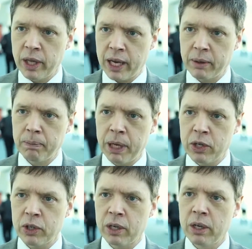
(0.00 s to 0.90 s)
that
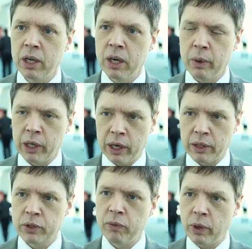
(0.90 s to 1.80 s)
patient
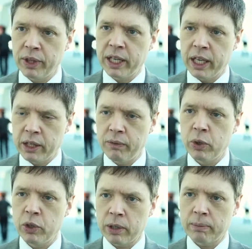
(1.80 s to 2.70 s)
regardless of what they get in the
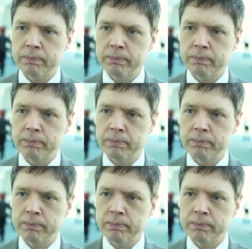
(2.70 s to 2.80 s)
future.